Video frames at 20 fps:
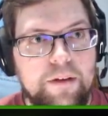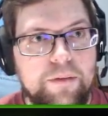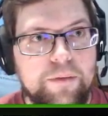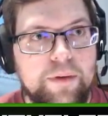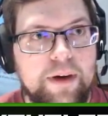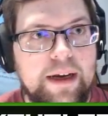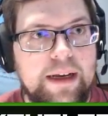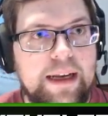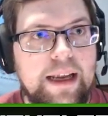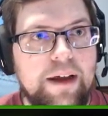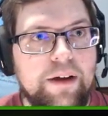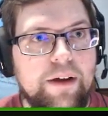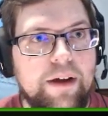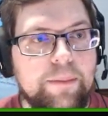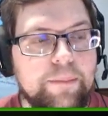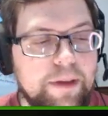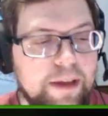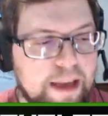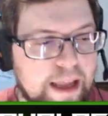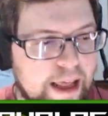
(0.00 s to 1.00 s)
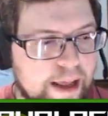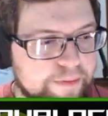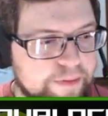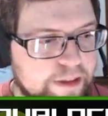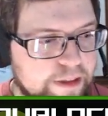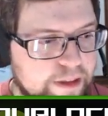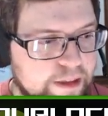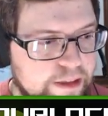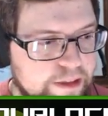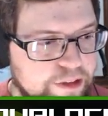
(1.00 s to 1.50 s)
right now I'm gonna have
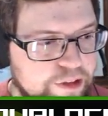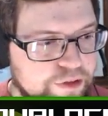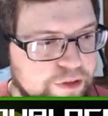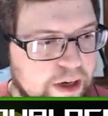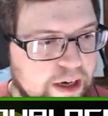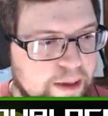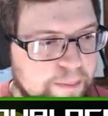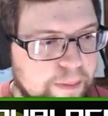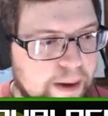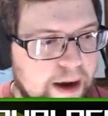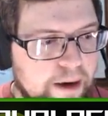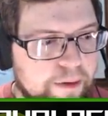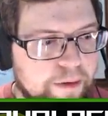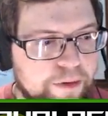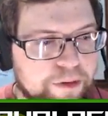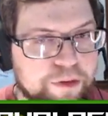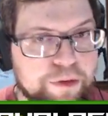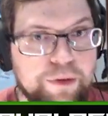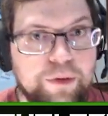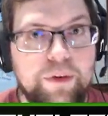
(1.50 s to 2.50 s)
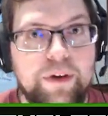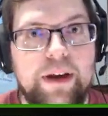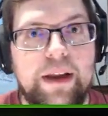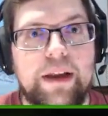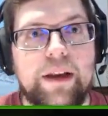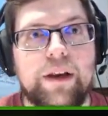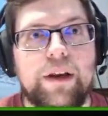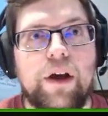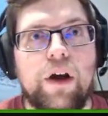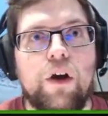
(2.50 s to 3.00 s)
to try to power through it
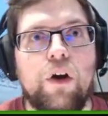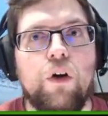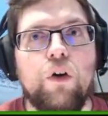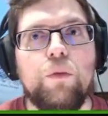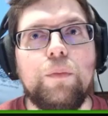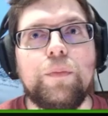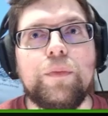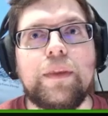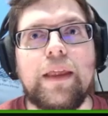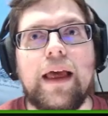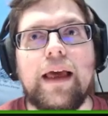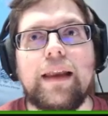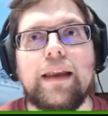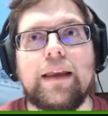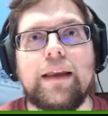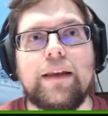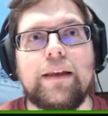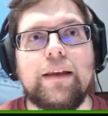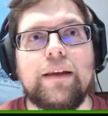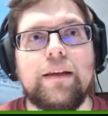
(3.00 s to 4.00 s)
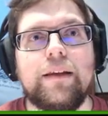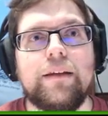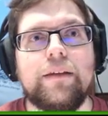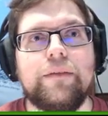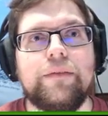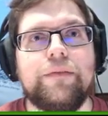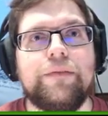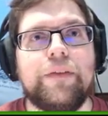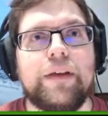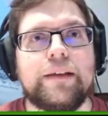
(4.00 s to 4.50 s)
and hope that it
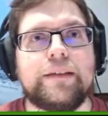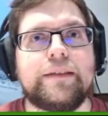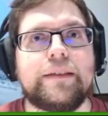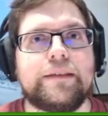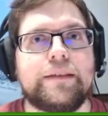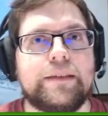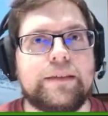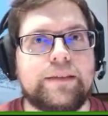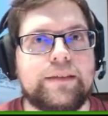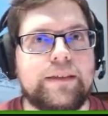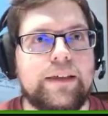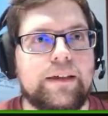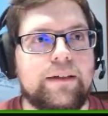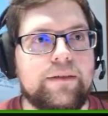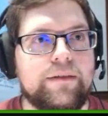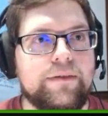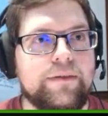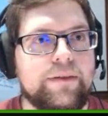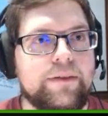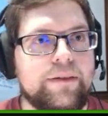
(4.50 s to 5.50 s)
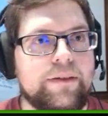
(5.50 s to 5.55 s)
fixes itself.